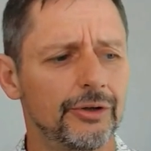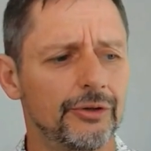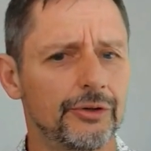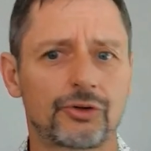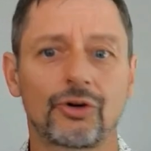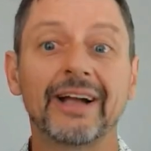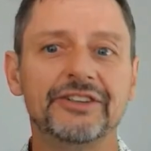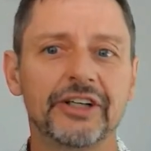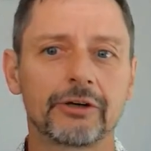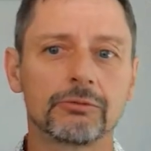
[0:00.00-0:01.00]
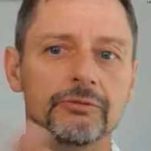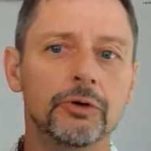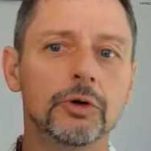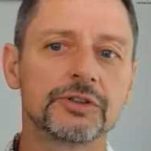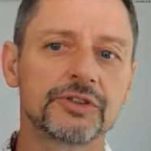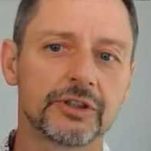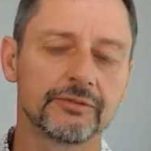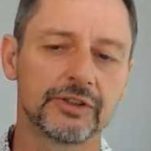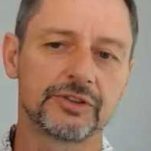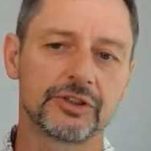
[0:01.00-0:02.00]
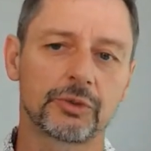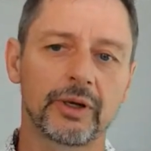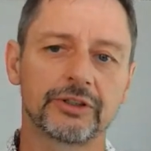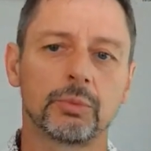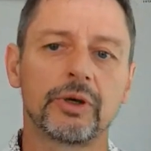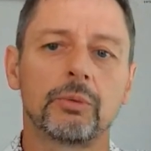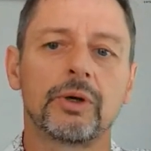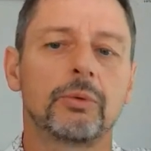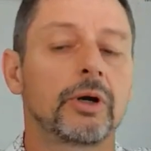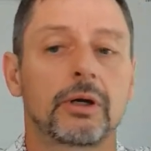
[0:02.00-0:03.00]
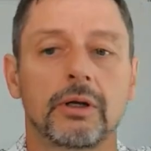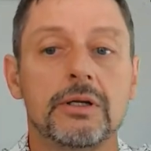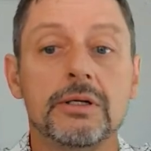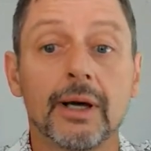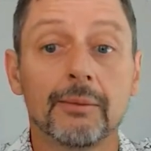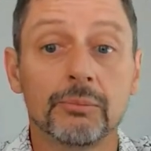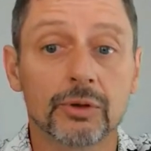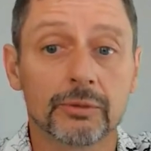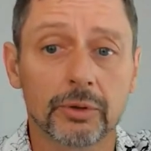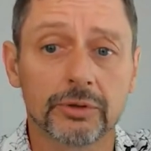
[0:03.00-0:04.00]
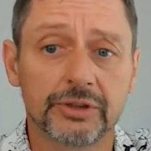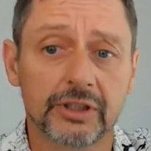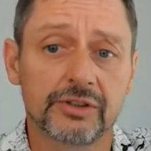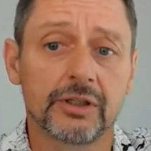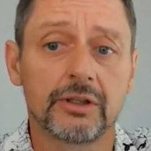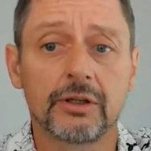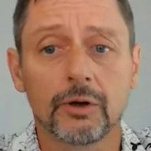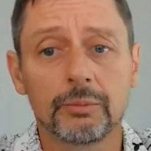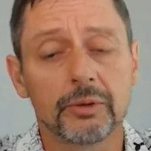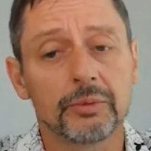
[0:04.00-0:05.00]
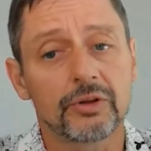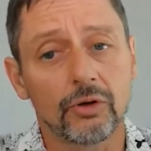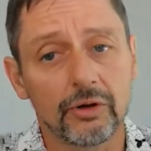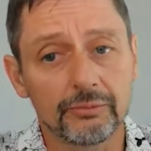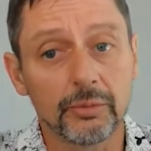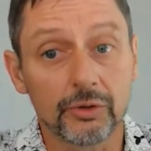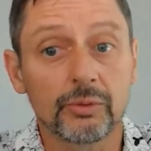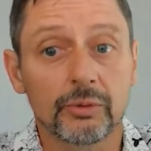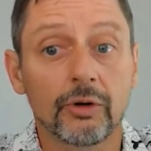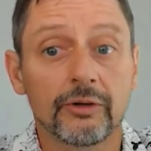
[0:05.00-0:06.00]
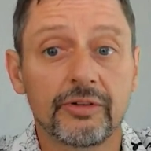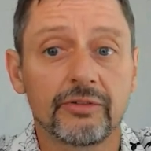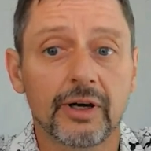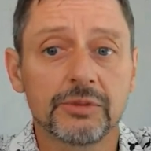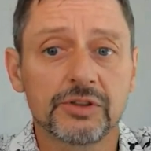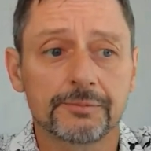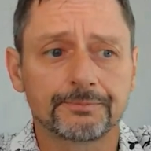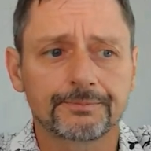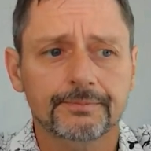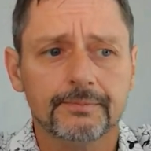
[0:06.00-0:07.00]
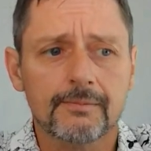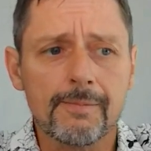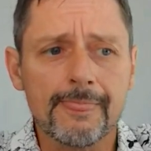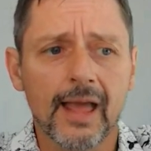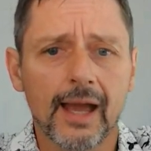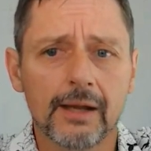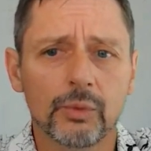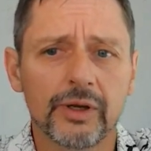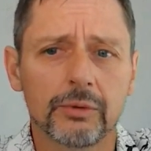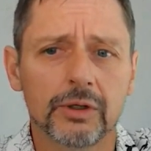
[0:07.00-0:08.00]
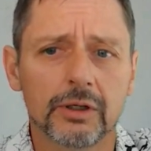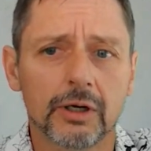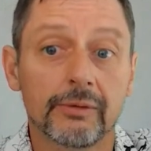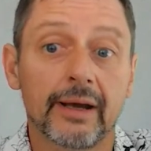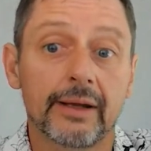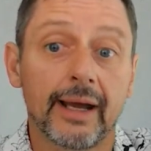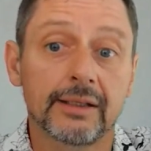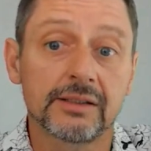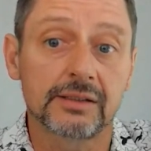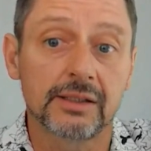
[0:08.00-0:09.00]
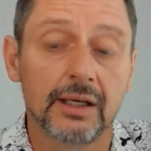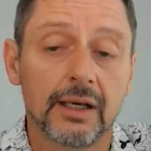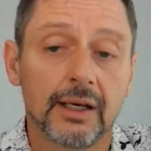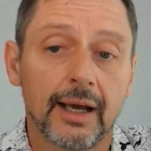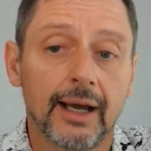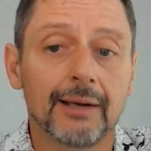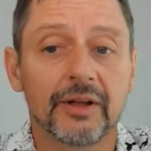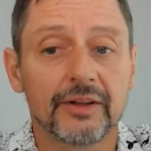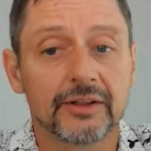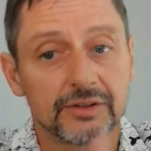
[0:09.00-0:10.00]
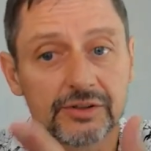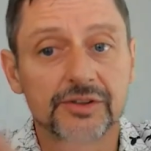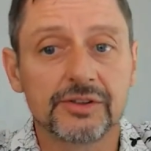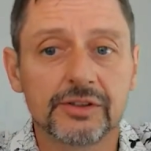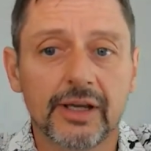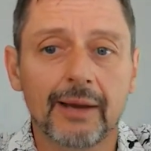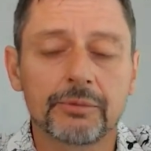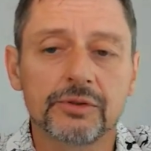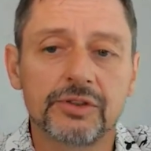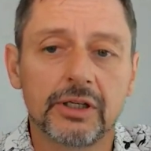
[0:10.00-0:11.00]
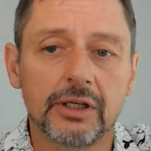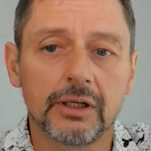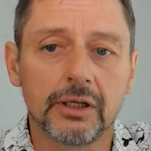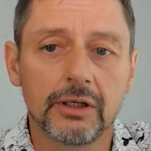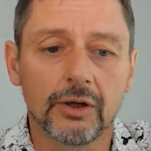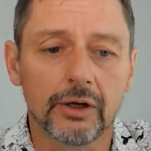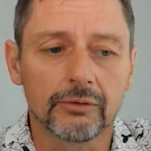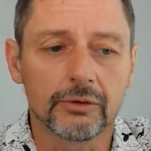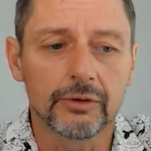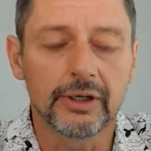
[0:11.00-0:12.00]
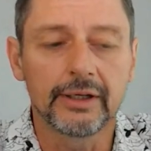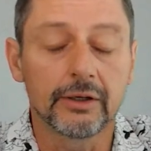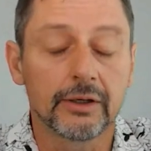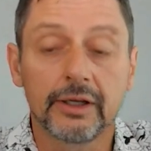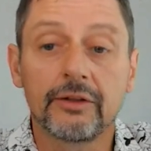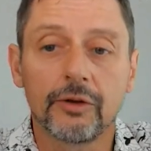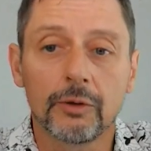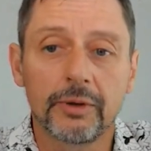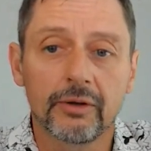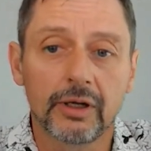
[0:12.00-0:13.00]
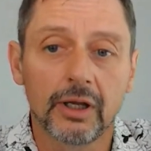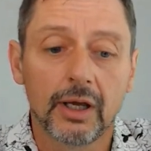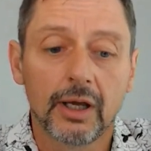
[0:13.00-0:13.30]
the tragic reversal of this situation. We, we work on a number of projects in Ethiopia with coffee, mostly with coffee farmers, and we were around Addis Ababa, the, the, the capital city in in, in Ethiopia, and